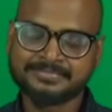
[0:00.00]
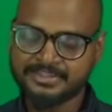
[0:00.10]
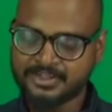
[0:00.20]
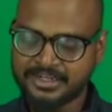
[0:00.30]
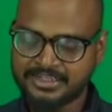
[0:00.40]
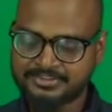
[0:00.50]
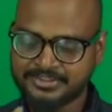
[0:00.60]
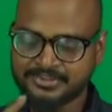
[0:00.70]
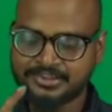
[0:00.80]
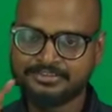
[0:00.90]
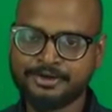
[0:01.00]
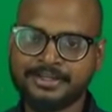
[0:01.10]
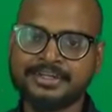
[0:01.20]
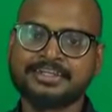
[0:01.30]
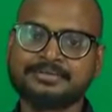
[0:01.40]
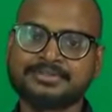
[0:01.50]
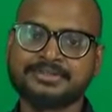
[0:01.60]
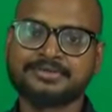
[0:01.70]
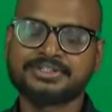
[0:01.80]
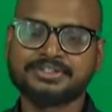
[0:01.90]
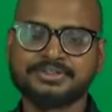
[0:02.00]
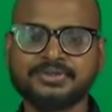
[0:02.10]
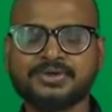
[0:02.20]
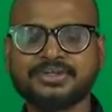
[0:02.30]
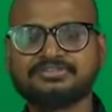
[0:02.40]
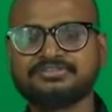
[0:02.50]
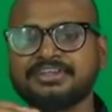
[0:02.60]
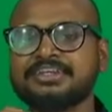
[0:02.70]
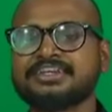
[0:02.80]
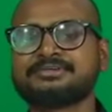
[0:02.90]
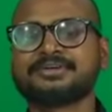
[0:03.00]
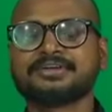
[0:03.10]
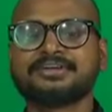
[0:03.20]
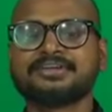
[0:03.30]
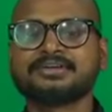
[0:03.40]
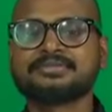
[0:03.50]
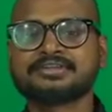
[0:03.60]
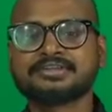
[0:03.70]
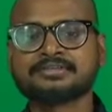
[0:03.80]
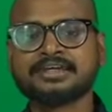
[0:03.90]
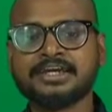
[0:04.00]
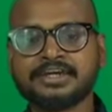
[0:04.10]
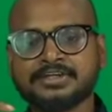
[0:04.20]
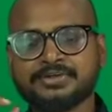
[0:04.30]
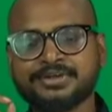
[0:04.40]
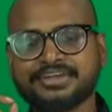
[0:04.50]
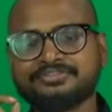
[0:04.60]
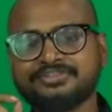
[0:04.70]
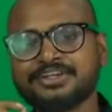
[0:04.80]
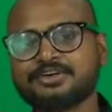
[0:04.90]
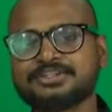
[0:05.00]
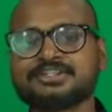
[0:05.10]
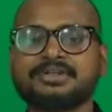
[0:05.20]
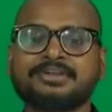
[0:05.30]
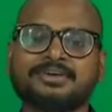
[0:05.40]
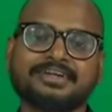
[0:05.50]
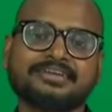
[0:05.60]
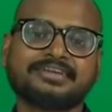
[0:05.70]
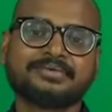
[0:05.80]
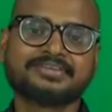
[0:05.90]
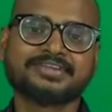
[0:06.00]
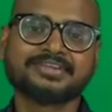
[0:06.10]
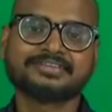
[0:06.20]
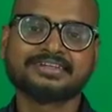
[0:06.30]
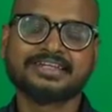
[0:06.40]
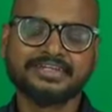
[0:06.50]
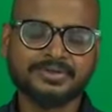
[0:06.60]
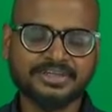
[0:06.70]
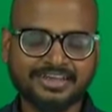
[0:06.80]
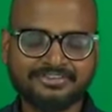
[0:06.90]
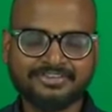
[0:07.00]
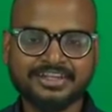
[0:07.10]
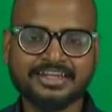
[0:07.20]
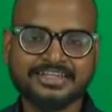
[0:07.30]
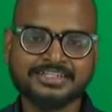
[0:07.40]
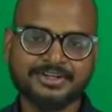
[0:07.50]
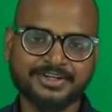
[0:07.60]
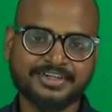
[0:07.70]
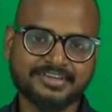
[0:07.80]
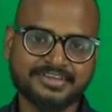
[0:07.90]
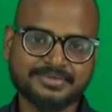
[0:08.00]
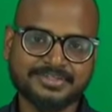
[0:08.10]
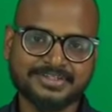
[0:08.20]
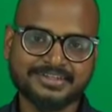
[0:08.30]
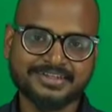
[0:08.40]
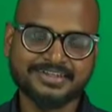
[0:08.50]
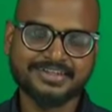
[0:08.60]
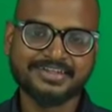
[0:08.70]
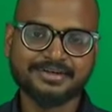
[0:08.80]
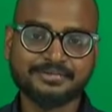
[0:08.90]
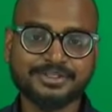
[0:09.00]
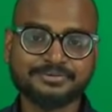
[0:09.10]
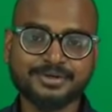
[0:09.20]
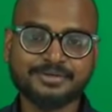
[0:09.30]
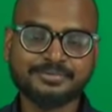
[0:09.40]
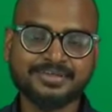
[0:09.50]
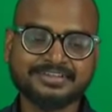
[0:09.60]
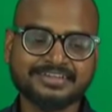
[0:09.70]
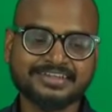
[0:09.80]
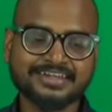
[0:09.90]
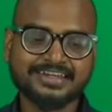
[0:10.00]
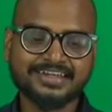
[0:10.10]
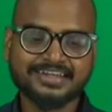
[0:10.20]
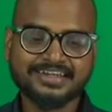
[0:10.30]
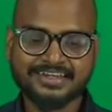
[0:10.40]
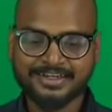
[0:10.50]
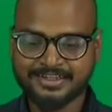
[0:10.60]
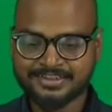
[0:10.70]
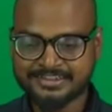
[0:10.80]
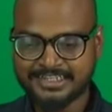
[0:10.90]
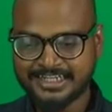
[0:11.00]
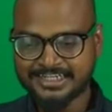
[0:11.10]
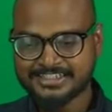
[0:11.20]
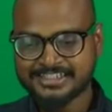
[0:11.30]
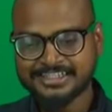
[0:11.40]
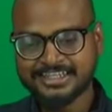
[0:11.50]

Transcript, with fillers: you can't even solve a organic chemistry question. You know everything about organic chemistry. You know every concept in organic chemistry. You know every reaction in organic chemistry. But the problem is, uh, in IIT